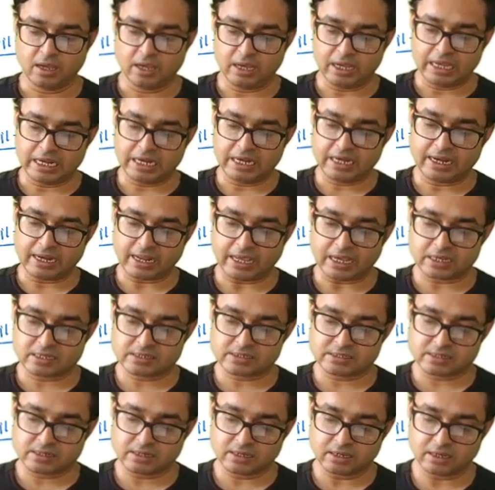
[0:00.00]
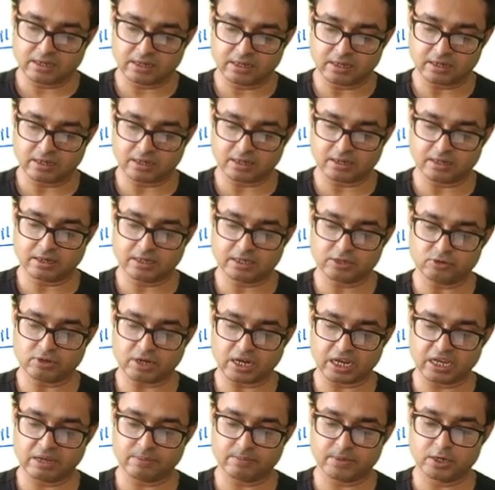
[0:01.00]
In next,
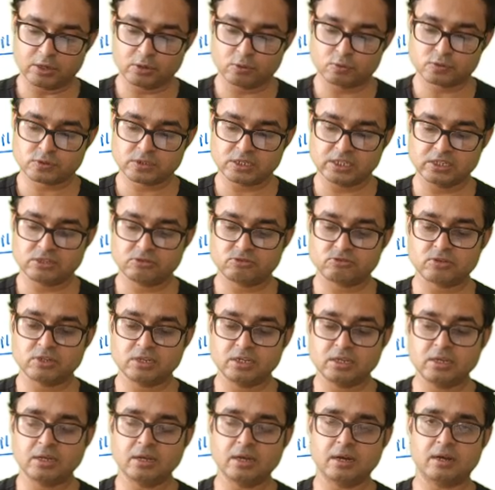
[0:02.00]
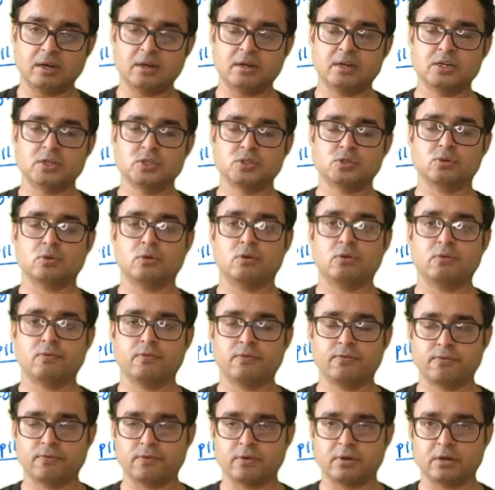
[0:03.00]
you're able to see 3 hertz of
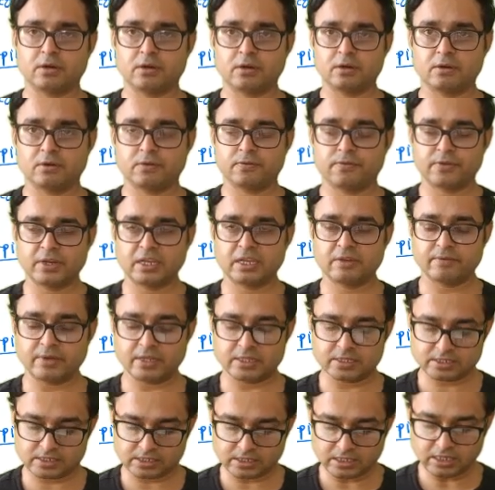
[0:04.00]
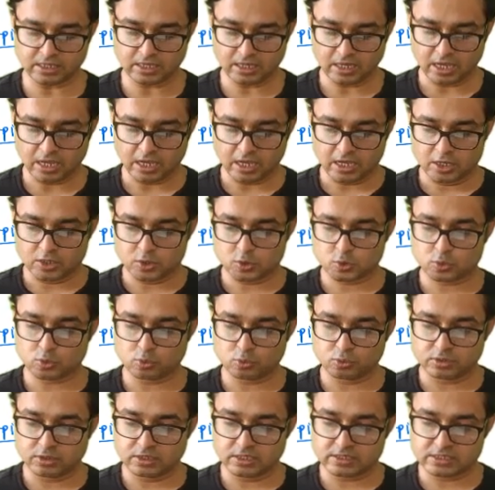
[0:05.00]
frequency.
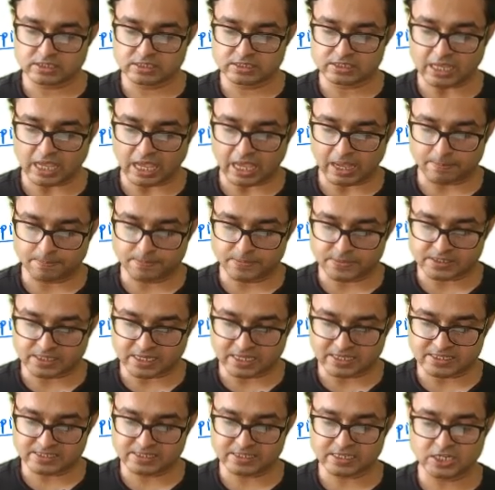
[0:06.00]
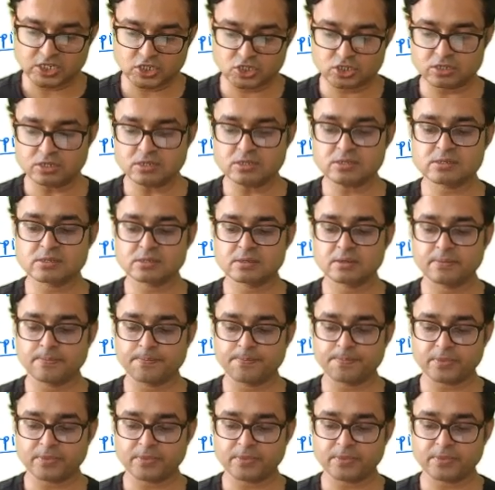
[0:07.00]
So this is absence seizures.